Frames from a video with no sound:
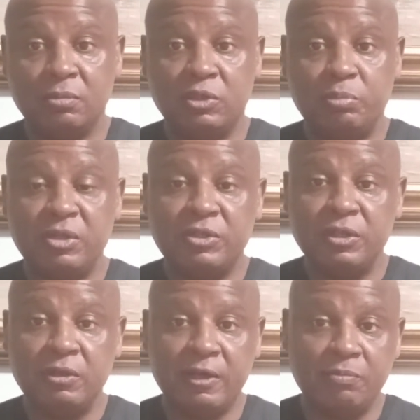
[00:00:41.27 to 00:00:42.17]

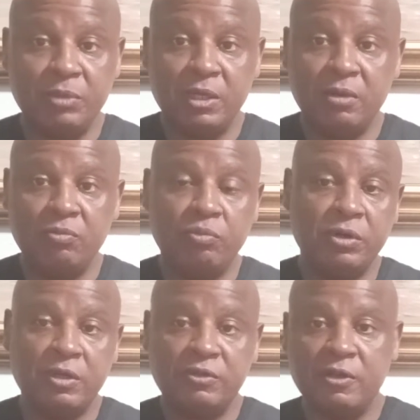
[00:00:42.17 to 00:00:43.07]
especially like me
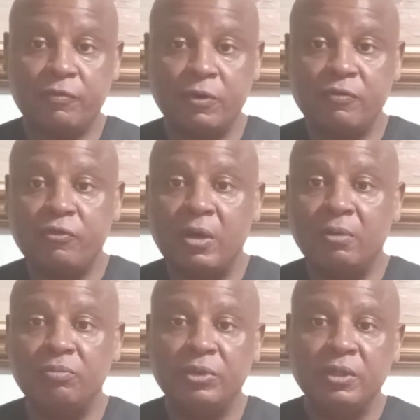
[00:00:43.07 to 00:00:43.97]
when I suffered
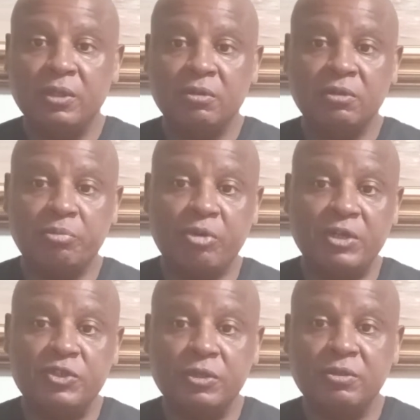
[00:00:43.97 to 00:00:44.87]
from
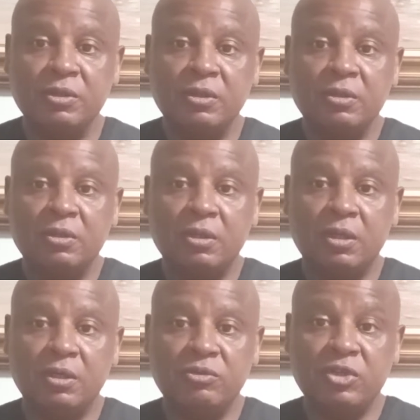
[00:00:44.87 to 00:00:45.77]
depression,
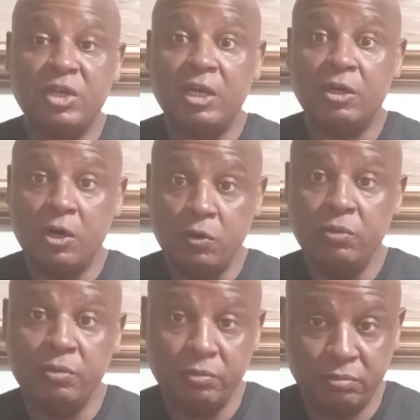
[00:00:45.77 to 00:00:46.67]
uh, to not
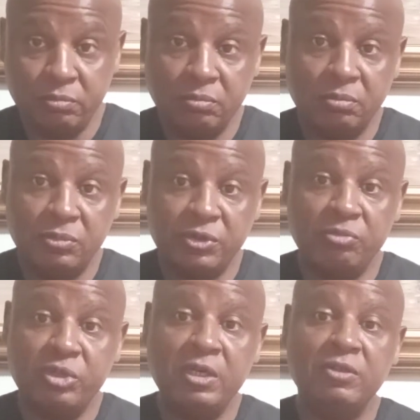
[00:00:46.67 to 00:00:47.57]
own
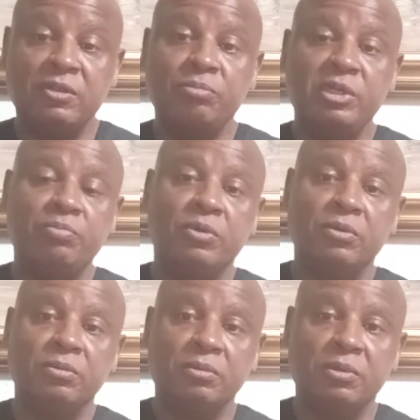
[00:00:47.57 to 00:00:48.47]
some things that people